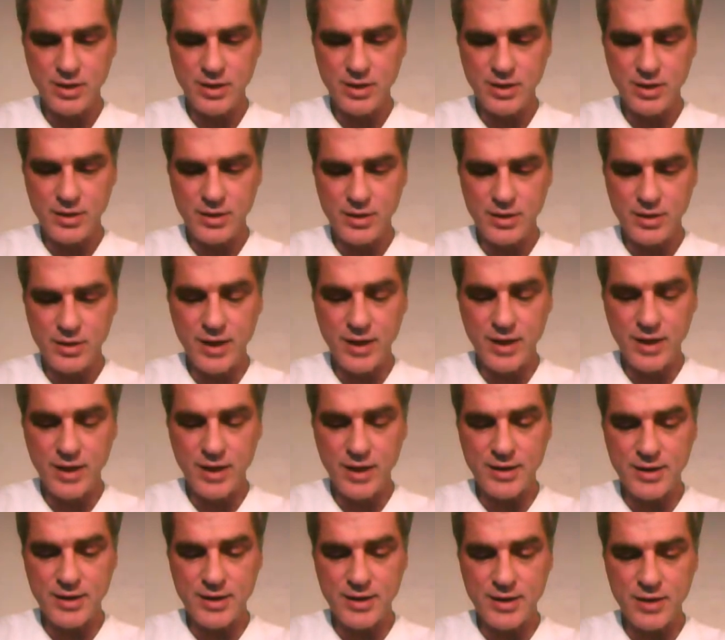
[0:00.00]
The United
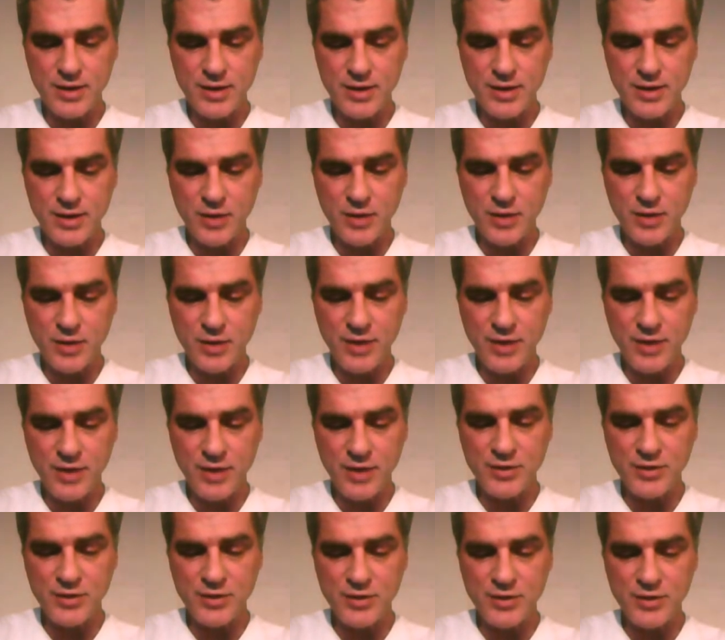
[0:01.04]
States will now have a
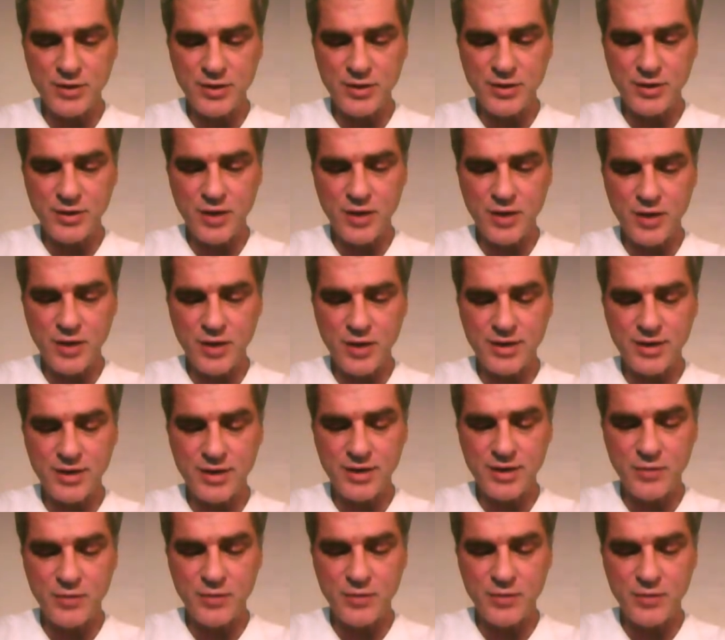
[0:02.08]
theocratic
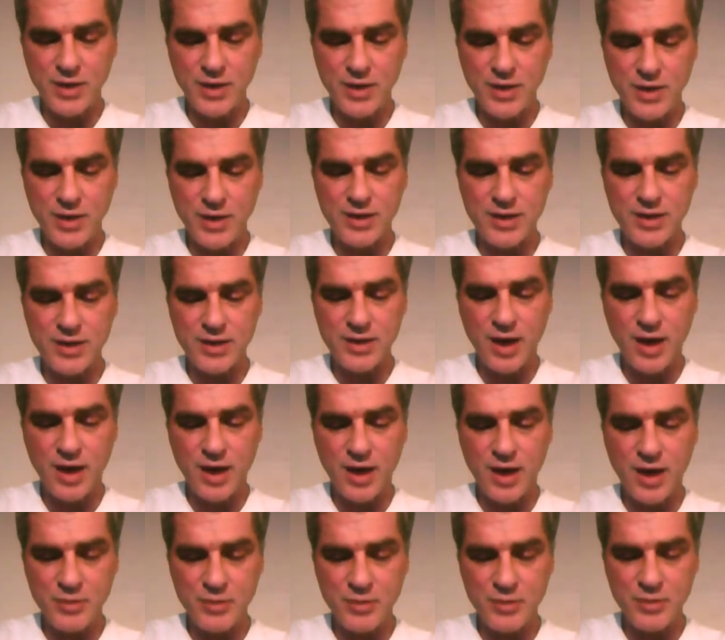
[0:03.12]
government as an
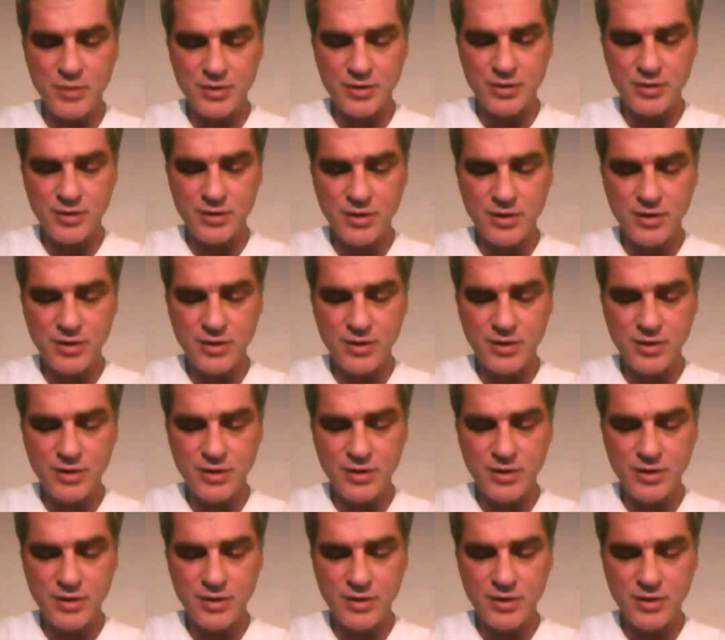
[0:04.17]
option